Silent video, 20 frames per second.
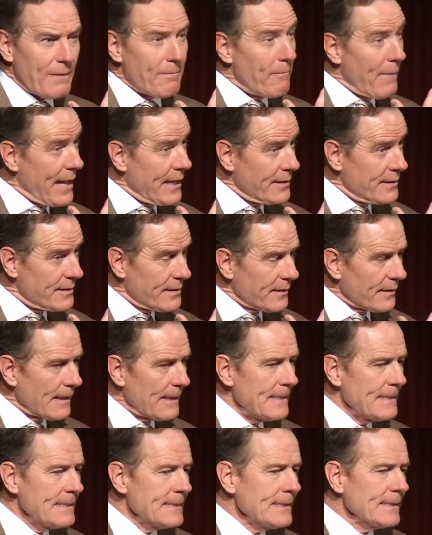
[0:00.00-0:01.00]
it meant,
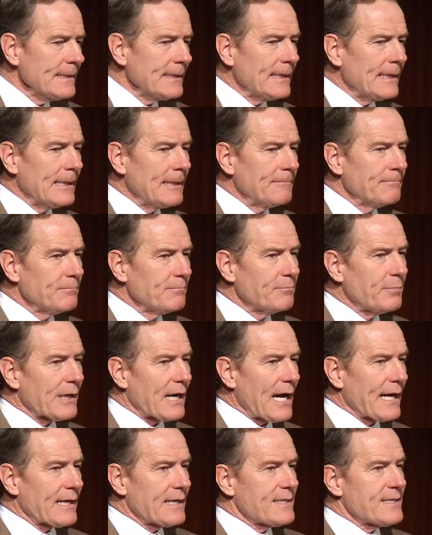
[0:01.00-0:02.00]
um, but
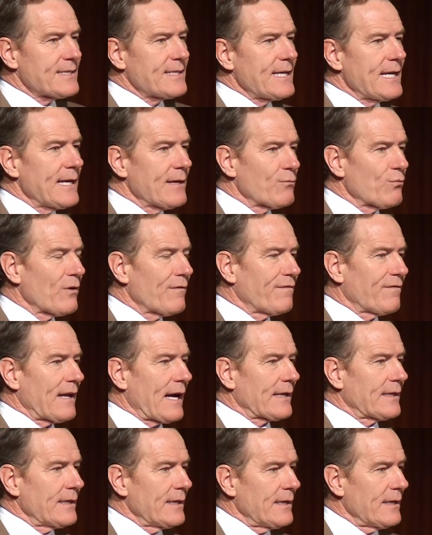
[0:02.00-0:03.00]
I could see it
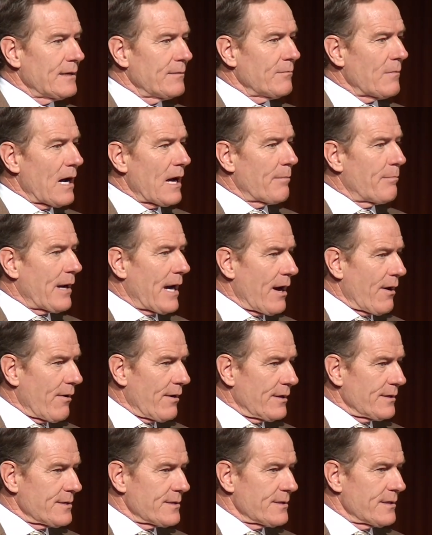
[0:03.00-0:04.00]
reflected in my
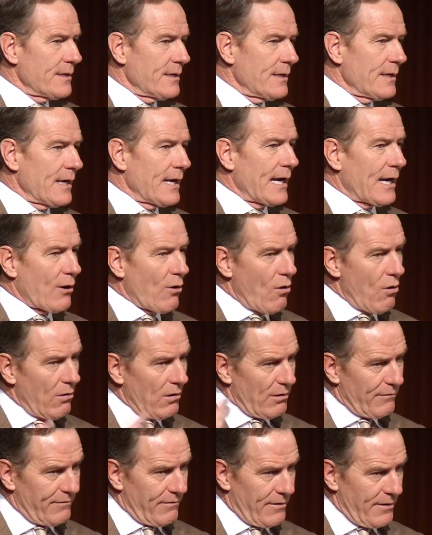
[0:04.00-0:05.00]
parents and
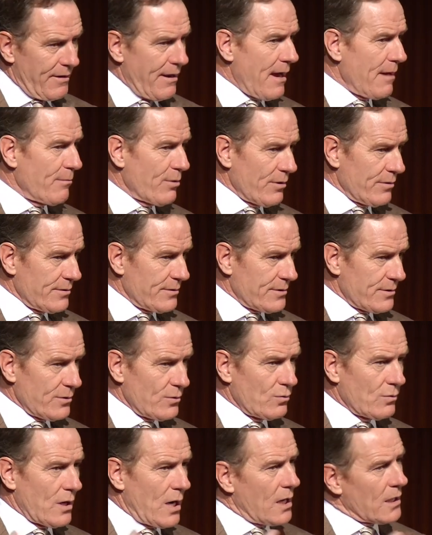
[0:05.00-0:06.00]
all of the neighbors
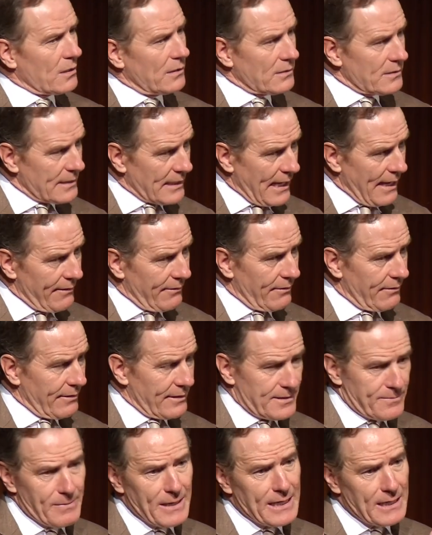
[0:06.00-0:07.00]
who huddled together,
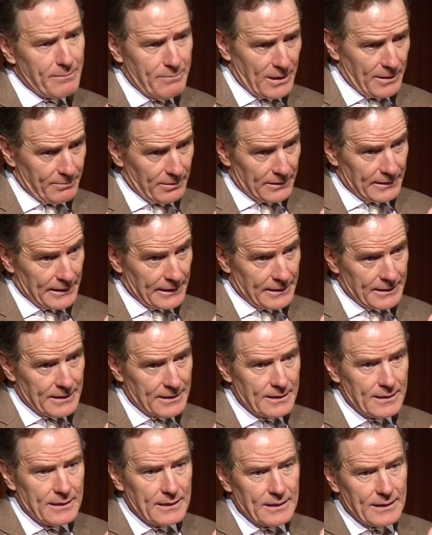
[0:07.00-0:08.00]
as many people did,
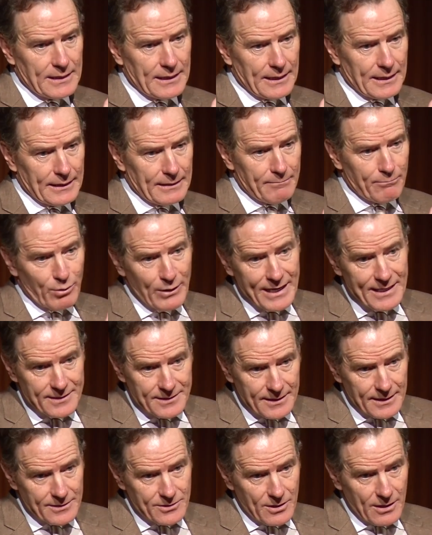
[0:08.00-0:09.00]
and
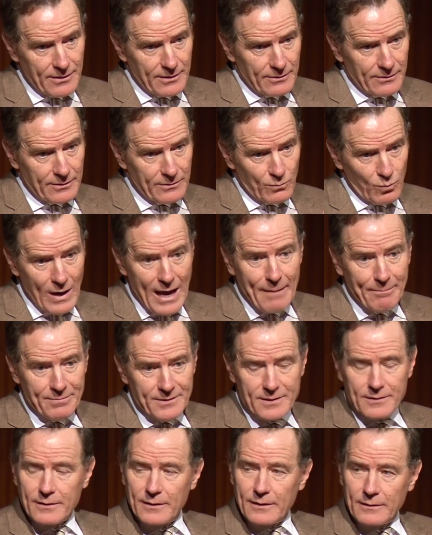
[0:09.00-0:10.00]
embraced each other and
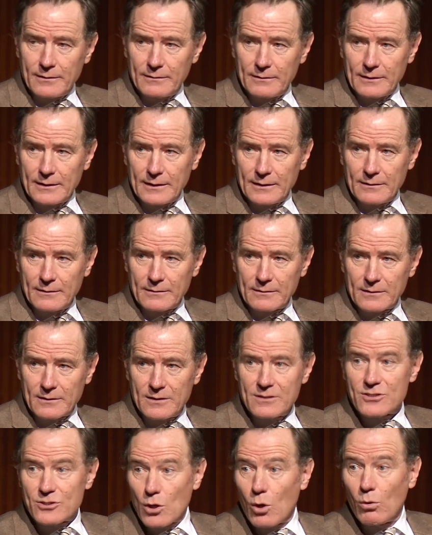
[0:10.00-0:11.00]
wept and, and
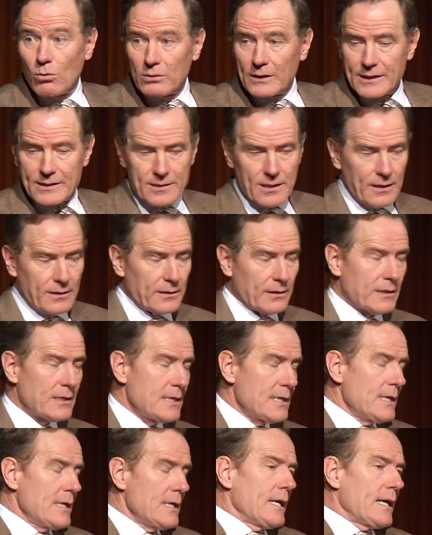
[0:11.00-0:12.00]
consoled each other.
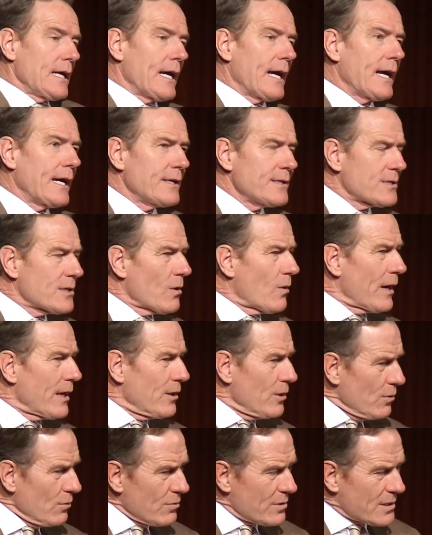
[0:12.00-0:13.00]
And so I
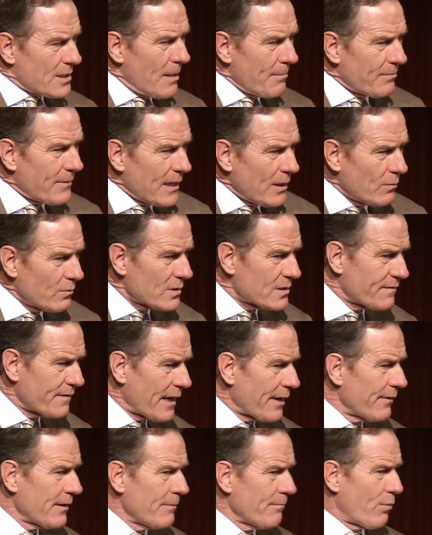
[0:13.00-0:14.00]
knew something was
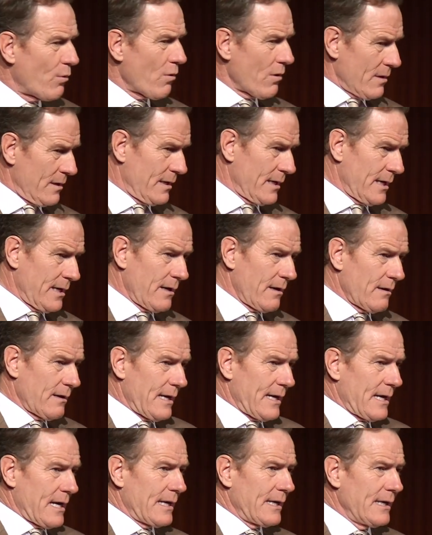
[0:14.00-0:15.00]
very important here,
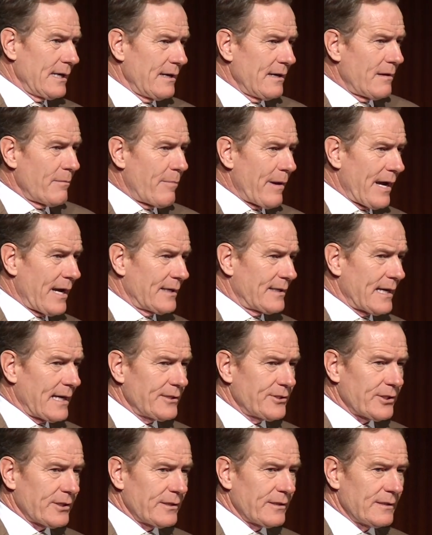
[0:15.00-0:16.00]
and I needed to pay
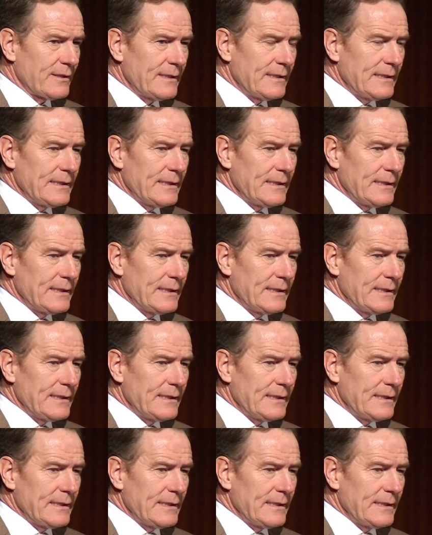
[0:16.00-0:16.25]
attention.